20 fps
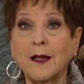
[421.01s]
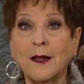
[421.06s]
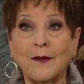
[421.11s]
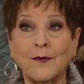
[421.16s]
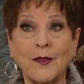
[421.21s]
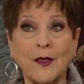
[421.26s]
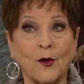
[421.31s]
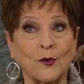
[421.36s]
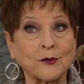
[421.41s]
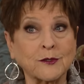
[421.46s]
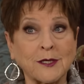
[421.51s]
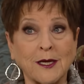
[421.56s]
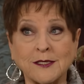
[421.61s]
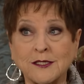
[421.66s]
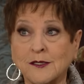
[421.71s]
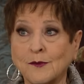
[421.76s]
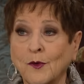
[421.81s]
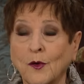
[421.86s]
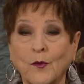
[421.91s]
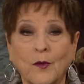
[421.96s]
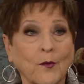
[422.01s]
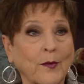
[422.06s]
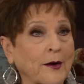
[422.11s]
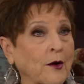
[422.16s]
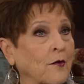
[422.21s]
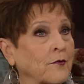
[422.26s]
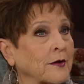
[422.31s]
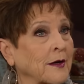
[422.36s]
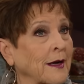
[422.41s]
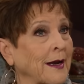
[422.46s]
In the Old Testament, we went
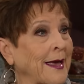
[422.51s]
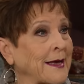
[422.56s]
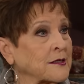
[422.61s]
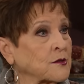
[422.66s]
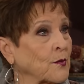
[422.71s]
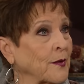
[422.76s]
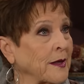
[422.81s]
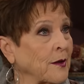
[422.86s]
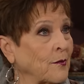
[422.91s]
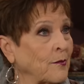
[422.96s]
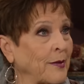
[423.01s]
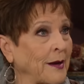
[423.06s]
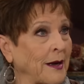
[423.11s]
over it last week, it would